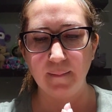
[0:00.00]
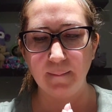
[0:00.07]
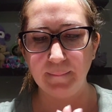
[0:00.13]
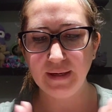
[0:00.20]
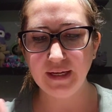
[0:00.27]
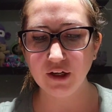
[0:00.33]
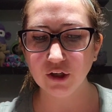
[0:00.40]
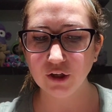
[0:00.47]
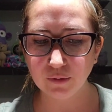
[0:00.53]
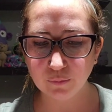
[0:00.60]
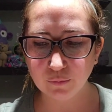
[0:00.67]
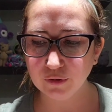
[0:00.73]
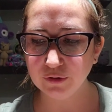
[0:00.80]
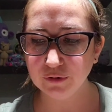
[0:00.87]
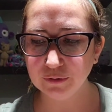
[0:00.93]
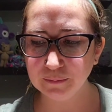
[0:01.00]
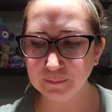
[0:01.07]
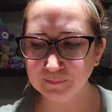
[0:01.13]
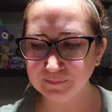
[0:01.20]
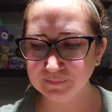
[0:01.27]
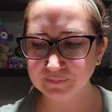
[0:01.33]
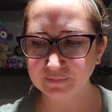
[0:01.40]
bigger
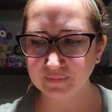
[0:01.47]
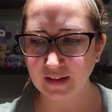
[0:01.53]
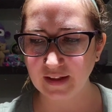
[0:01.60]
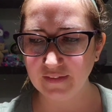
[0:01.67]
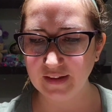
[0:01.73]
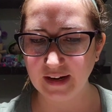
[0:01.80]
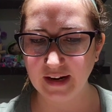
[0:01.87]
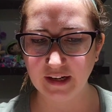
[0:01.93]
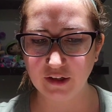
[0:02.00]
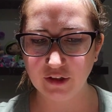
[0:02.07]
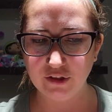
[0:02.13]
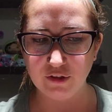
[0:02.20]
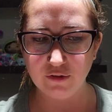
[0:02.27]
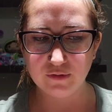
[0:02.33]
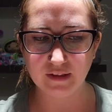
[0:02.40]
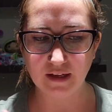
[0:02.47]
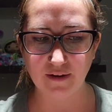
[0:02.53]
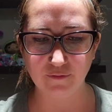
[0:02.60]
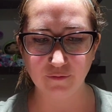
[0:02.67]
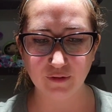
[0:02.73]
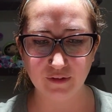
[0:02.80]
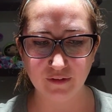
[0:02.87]
room, and then I could use
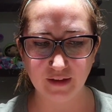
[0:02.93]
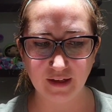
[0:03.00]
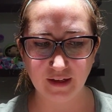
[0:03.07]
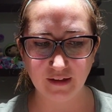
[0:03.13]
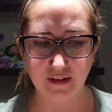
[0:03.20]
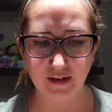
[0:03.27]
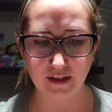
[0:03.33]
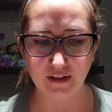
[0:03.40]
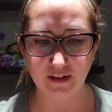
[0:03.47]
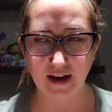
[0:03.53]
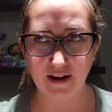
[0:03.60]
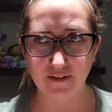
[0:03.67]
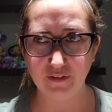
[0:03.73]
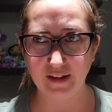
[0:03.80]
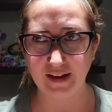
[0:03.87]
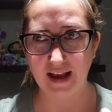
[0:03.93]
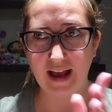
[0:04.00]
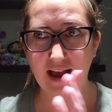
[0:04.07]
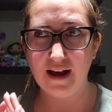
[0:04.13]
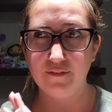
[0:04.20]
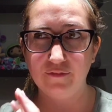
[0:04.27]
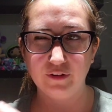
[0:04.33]
everything, and I could have like a
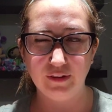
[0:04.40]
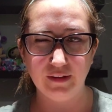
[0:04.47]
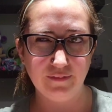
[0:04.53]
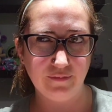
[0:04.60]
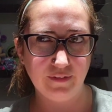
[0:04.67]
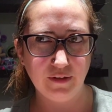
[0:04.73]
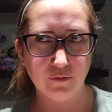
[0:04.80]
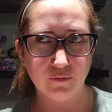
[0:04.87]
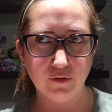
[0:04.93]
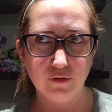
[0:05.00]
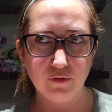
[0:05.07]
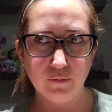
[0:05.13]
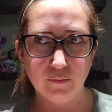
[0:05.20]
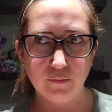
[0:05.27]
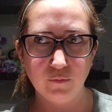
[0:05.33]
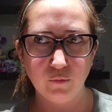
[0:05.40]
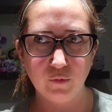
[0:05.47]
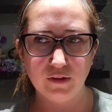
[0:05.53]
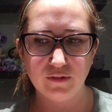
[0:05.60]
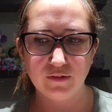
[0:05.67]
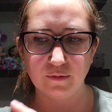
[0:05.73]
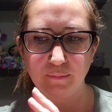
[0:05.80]
half a living room
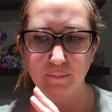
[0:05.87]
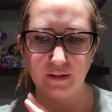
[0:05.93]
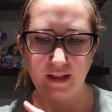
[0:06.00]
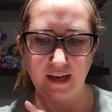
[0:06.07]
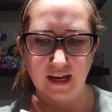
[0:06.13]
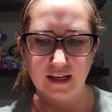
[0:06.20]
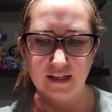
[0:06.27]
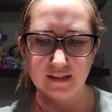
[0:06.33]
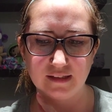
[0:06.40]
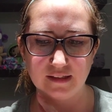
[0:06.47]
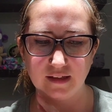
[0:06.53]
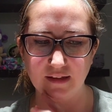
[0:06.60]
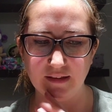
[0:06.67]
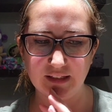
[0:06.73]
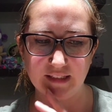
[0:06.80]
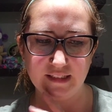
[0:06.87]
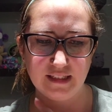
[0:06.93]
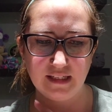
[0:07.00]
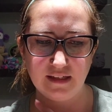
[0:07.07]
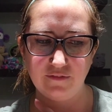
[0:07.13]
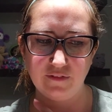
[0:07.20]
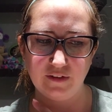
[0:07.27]
with the plants and the
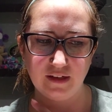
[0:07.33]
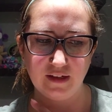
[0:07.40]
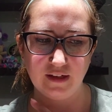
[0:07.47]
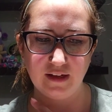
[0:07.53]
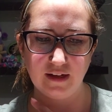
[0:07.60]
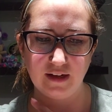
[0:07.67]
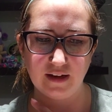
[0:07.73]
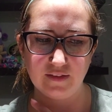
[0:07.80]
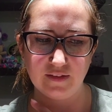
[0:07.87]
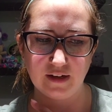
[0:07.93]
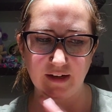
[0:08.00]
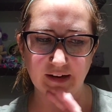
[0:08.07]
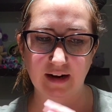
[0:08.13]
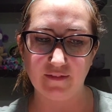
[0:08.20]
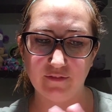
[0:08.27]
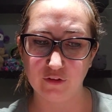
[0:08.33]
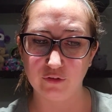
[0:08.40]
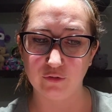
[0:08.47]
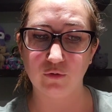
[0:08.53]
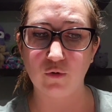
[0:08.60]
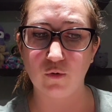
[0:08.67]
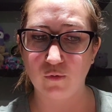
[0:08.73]
TV, and then I could have a
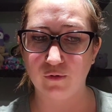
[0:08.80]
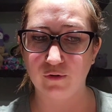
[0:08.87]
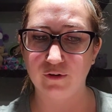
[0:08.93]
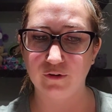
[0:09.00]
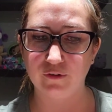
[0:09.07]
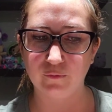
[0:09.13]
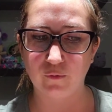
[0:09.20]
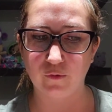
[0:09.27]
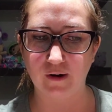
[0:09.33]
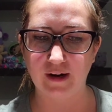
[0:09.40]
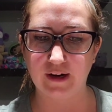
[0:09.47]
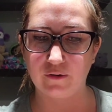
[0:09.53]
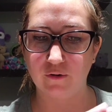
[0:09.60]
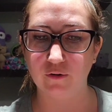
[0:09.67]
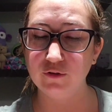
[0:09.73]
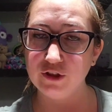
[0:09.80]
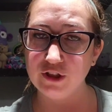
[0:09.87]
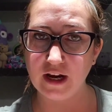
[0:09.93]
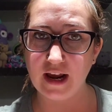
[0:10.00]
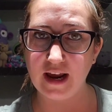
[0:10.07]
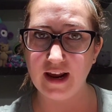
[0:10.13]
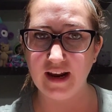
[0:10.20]
little corner where I
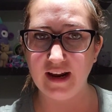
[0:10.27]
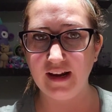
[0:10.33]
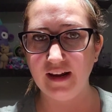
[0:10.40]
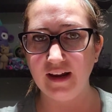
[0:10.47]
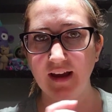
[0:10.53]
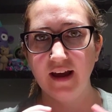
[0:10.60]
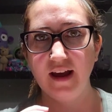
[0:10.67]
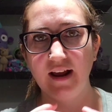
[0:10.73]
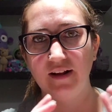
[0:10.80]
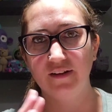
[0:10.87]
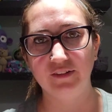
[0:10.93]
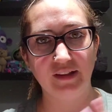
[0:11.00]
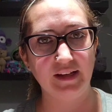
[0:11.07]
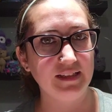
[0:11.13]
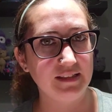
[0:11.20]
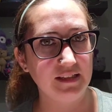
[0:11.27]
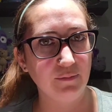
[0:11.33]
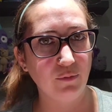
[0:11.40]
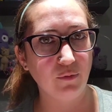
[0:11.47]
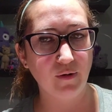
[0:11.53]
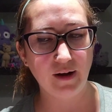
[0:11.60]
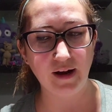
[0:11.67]
crochet, a lazy
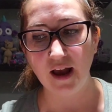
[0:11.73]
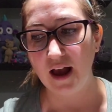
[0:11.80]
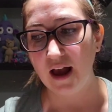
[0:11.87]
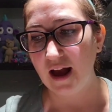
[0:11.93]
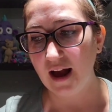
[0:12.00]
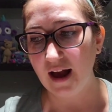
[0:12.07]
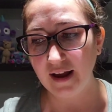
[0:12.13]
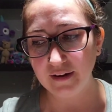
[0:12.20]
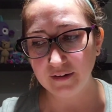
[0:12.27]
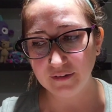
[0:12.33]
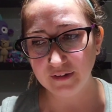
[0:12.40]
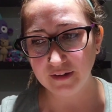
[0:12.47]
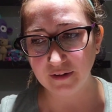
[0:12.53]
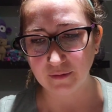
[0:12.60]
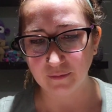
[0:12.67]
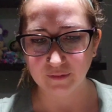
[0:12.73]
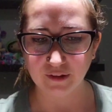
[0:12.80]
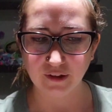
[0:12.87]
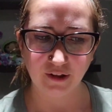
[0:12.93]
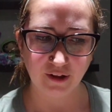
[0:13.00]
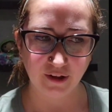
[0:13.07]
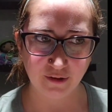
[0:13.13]
boy. I don't know.
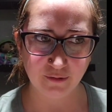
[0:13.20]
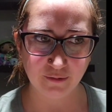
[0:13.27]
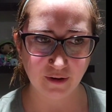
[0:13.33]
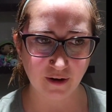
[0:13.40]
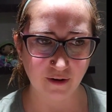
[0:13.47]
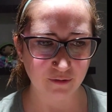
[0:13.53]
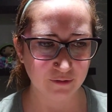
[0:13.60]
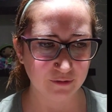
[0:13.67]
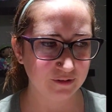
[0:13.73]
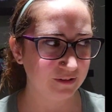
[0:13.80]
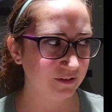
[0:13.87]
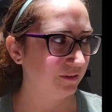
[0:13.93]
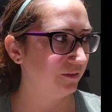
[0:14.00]
Who knows?